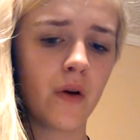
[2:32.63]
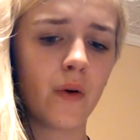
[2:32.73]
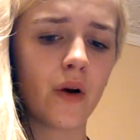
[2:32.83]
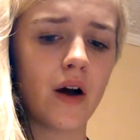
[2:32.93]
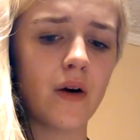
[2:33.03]

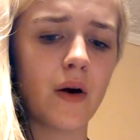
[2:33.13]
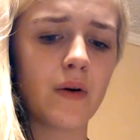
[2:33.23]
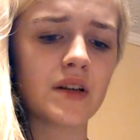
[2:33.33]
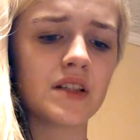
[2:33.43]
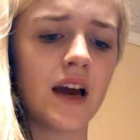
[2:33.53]
or how I
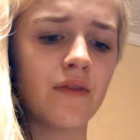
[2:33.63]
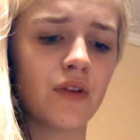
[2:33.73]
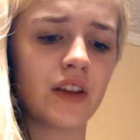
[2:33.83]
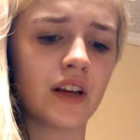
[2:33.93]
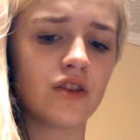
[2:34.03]
risked
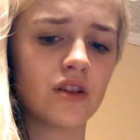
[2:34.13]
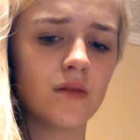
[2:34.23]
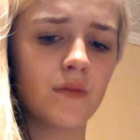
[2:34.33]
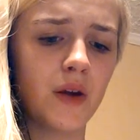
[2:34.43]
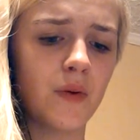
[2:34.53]
everything just
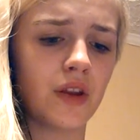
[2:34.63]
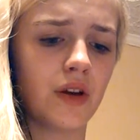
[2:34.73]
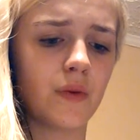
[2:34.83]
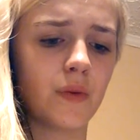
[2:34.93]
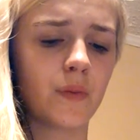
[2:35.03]
to be with
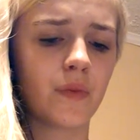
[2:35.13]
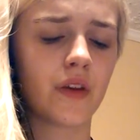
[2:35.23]
you?